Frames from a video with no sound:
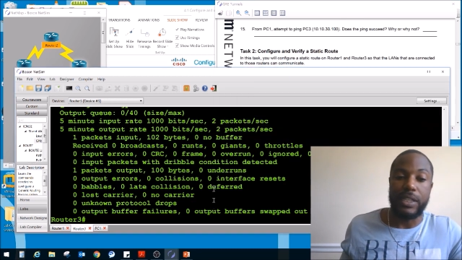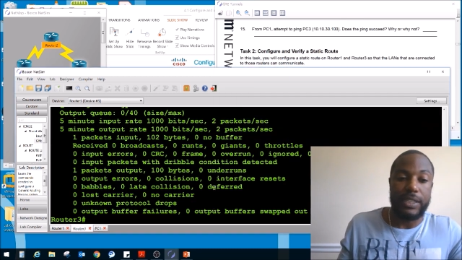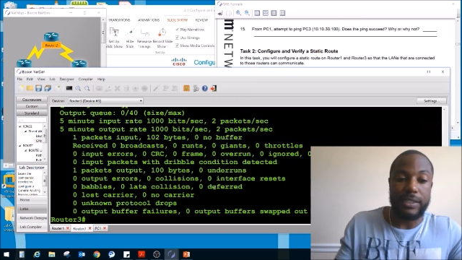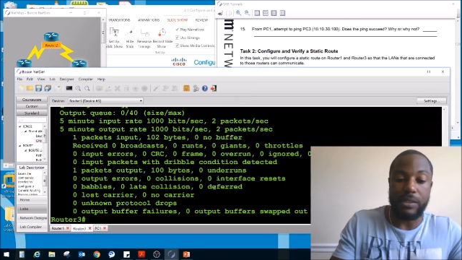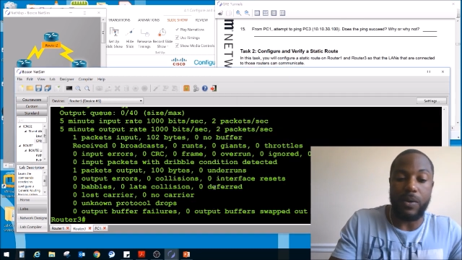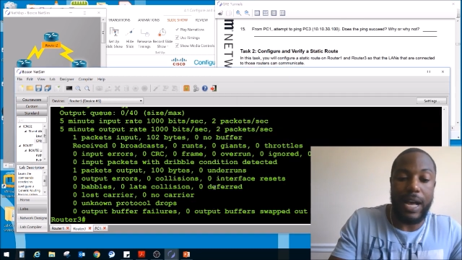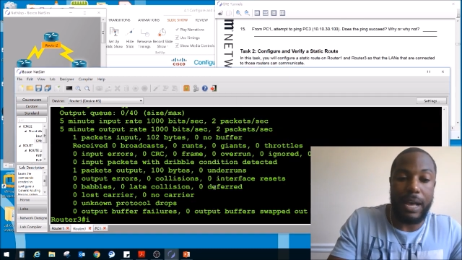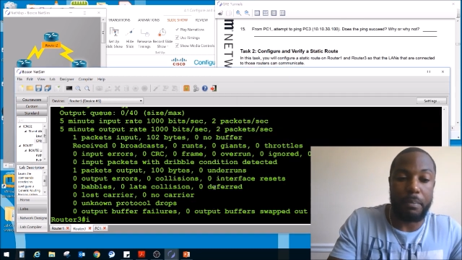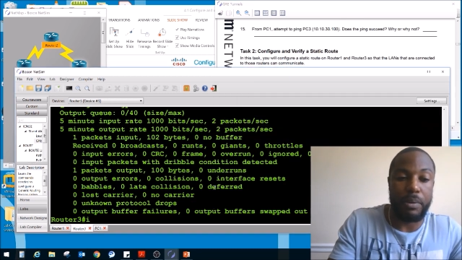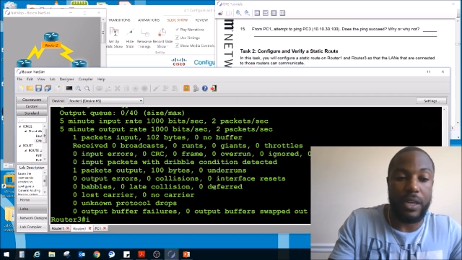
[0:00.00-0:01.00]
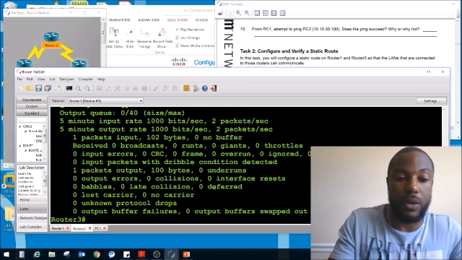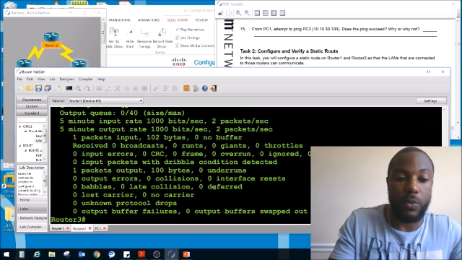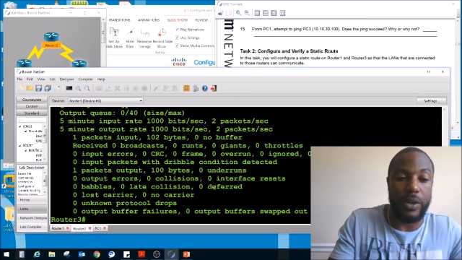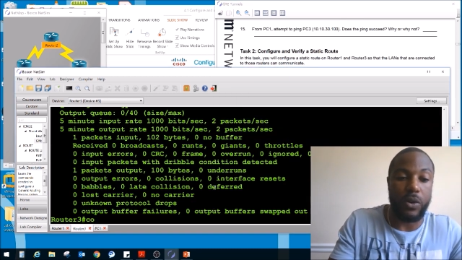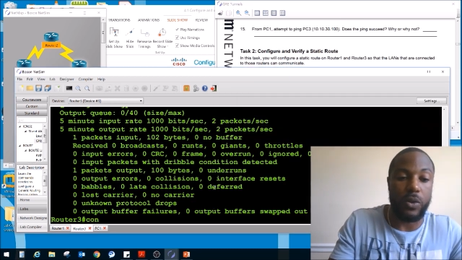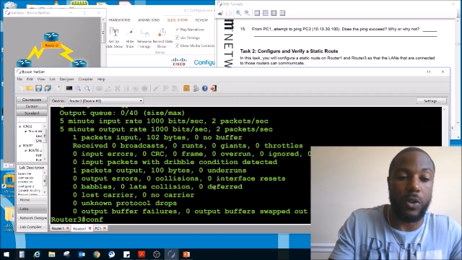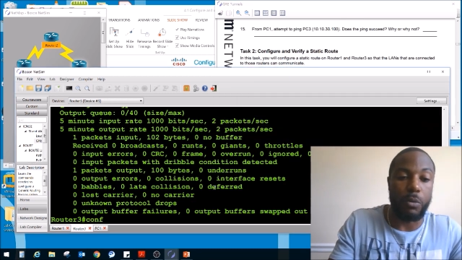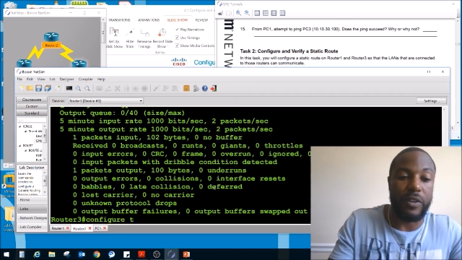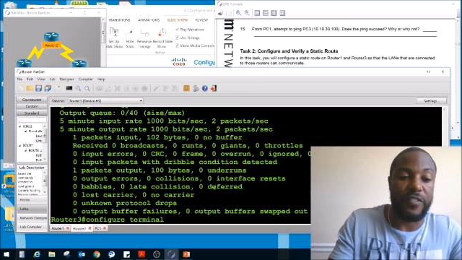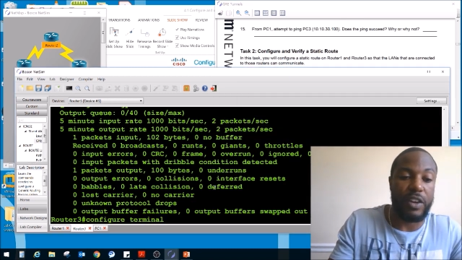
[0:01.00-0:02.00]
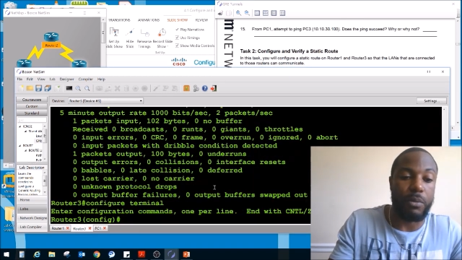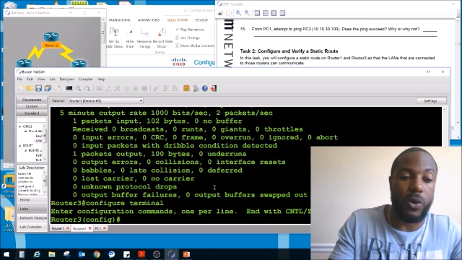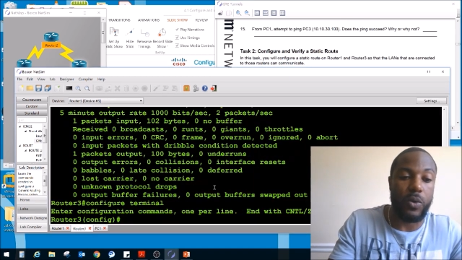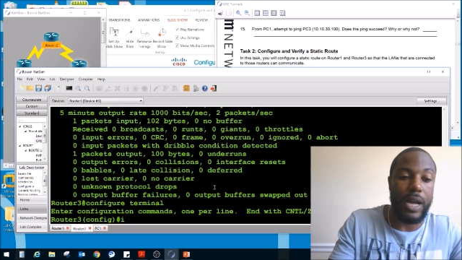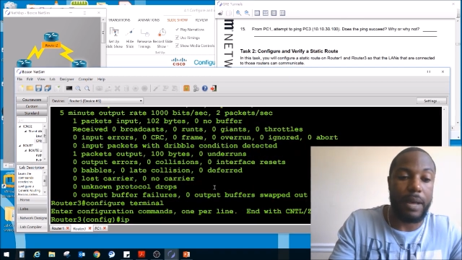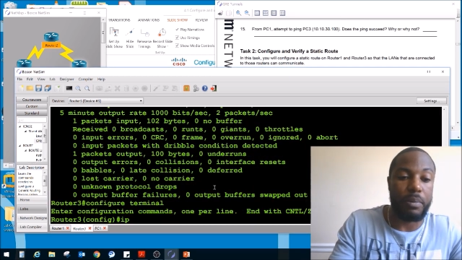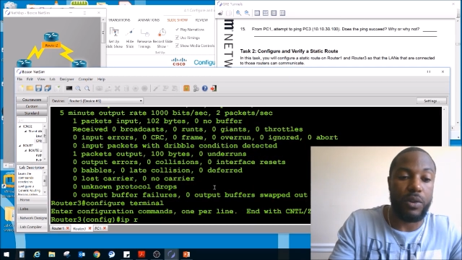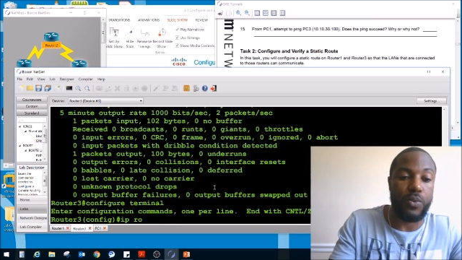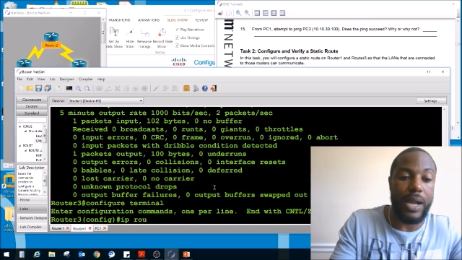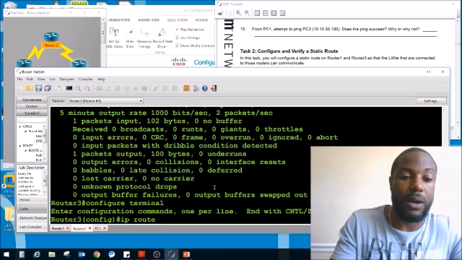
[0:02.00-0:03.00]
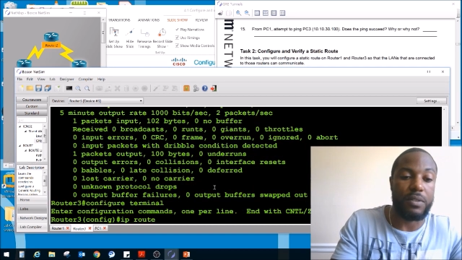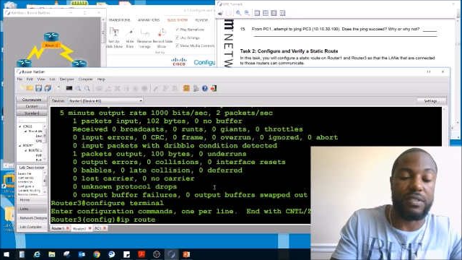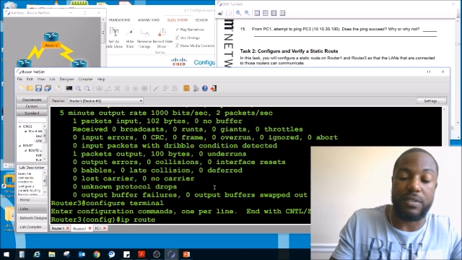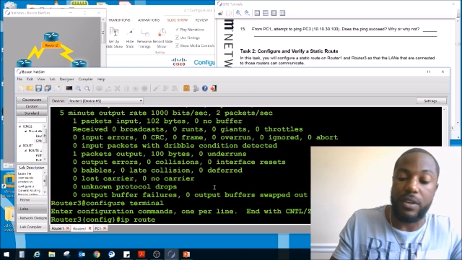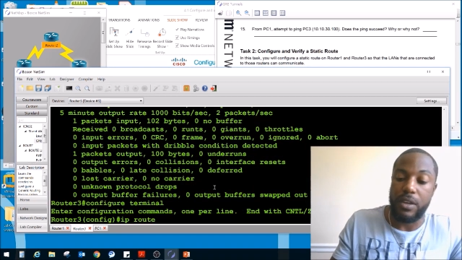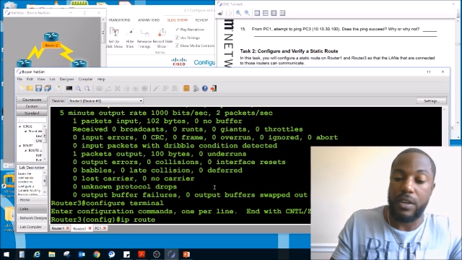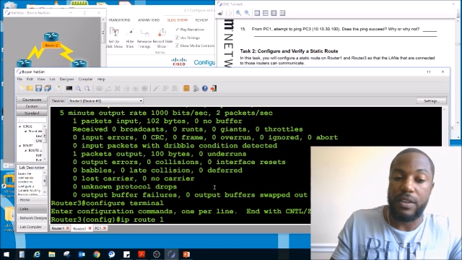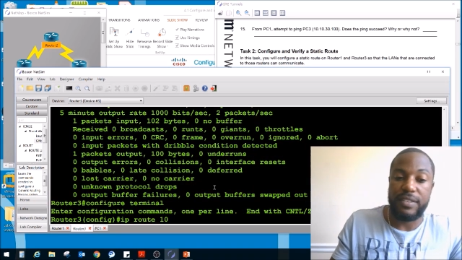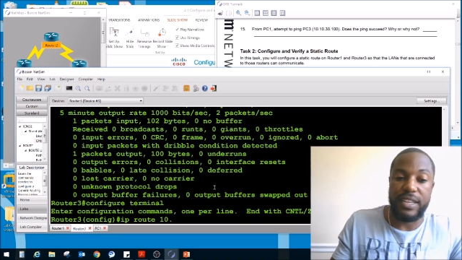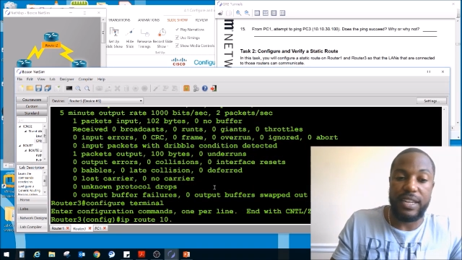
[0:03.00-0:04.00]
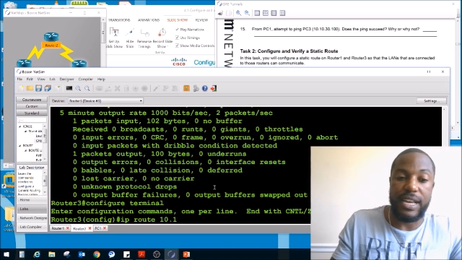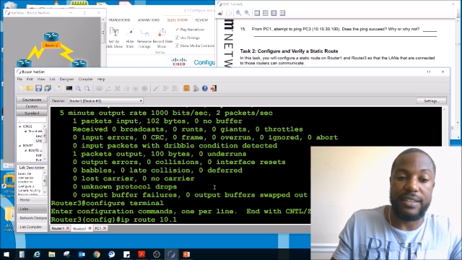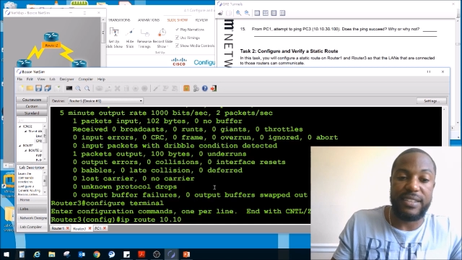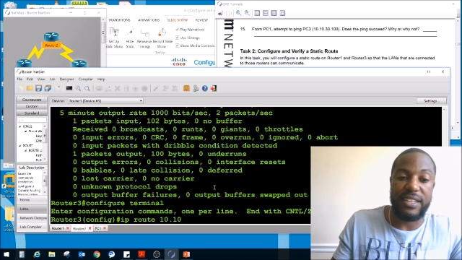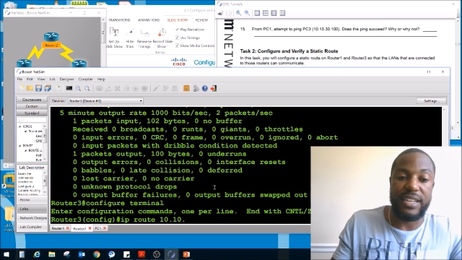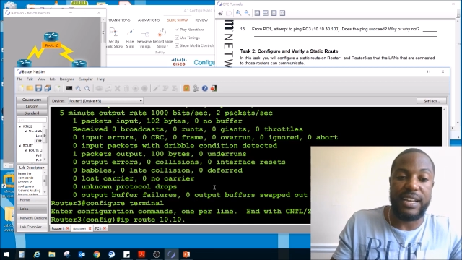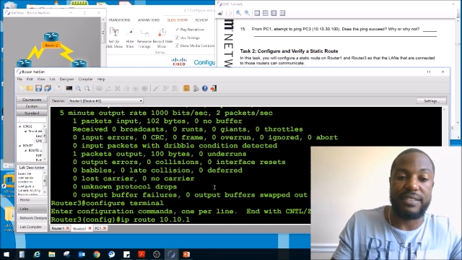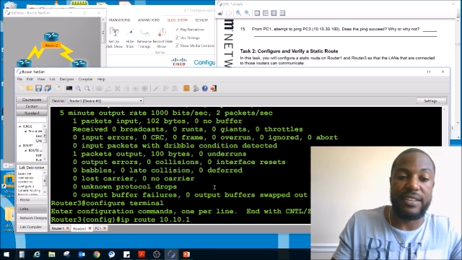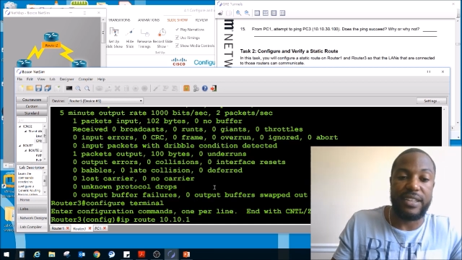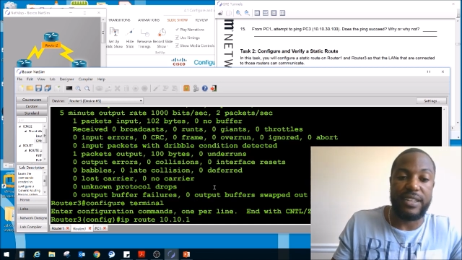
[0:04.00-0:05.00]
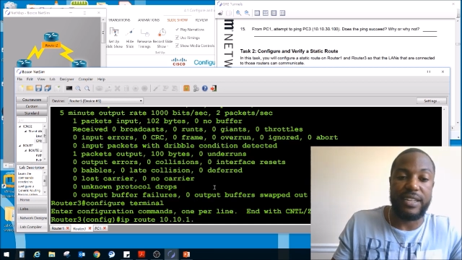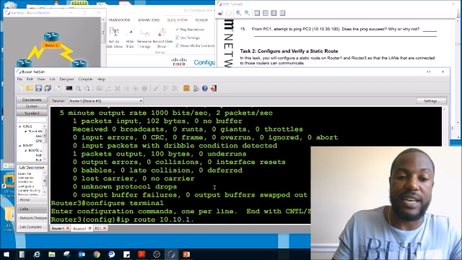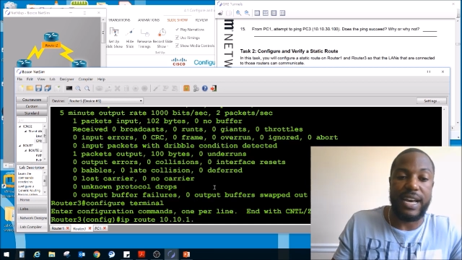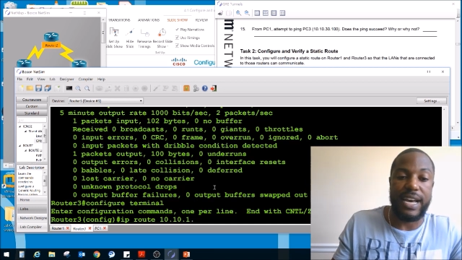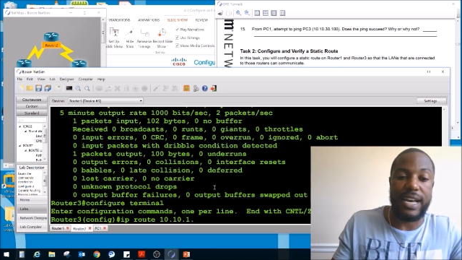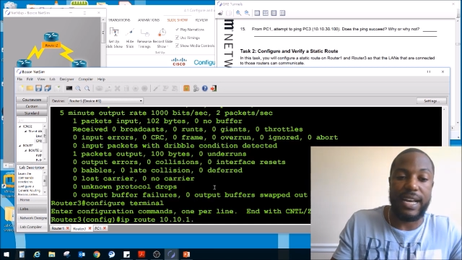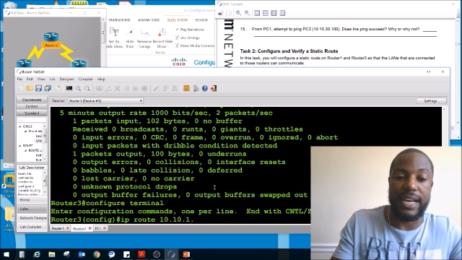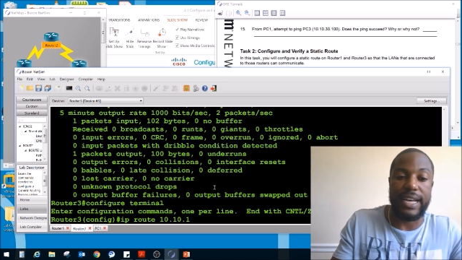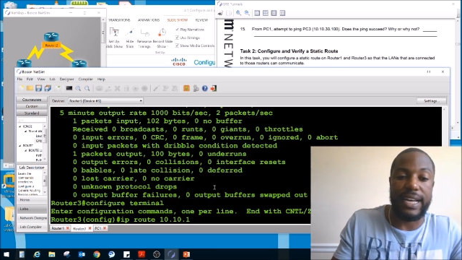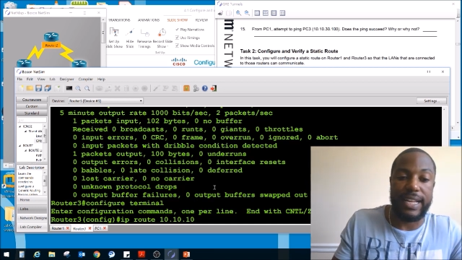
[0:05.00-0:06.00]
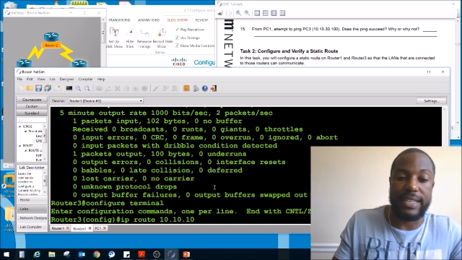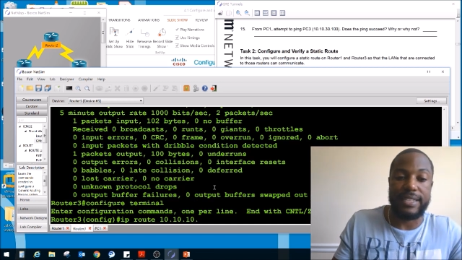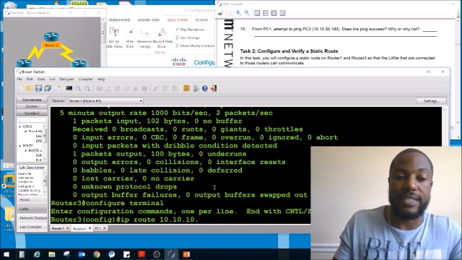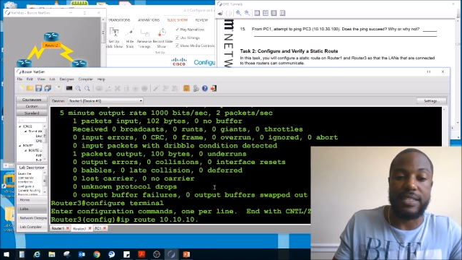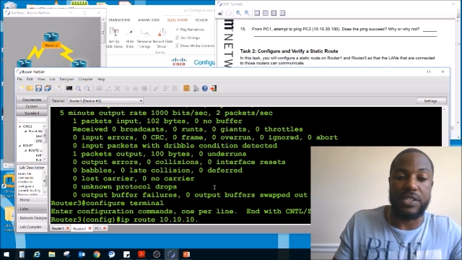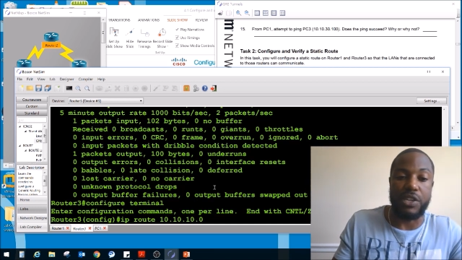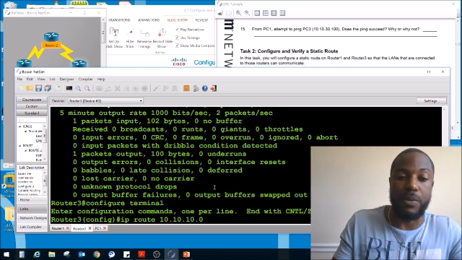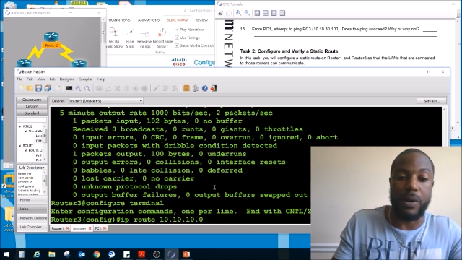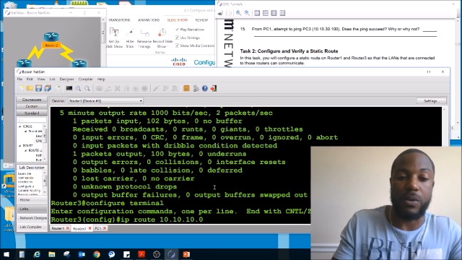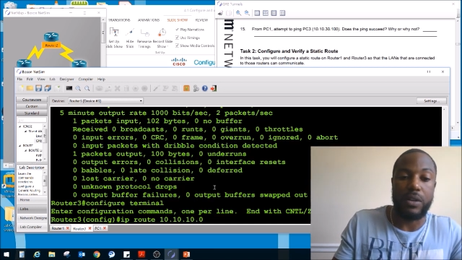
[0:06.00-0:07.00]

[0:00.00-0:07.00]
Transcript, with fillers: So IP, we're gonna global config mode, IP routes 10.10.10.0